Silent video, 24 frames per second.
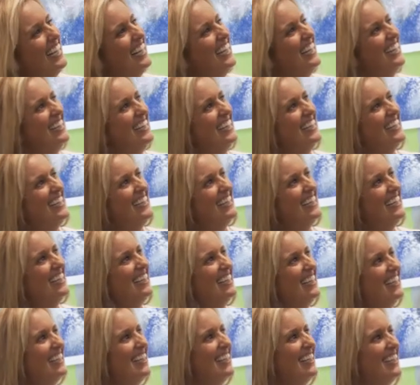
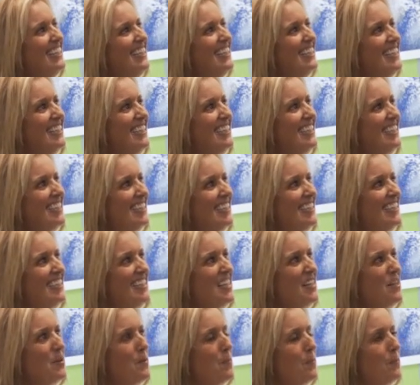
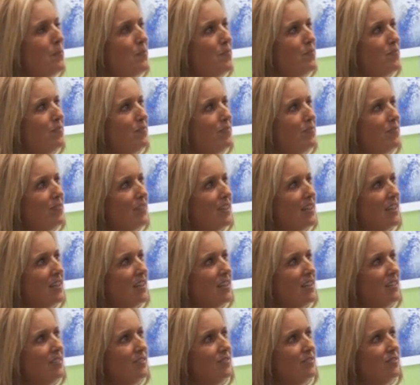
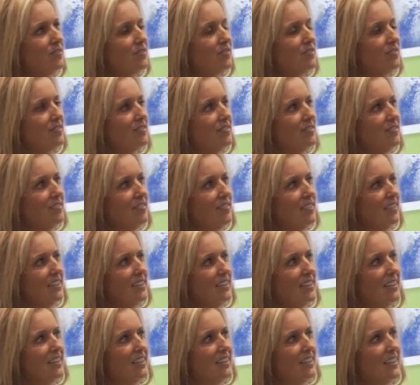
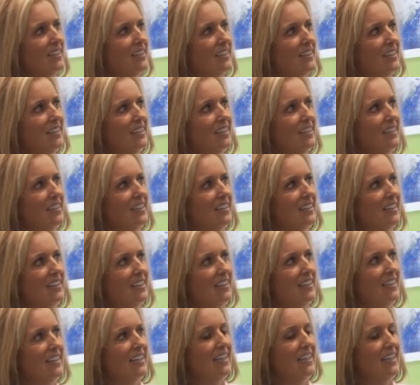The person shown says nothing.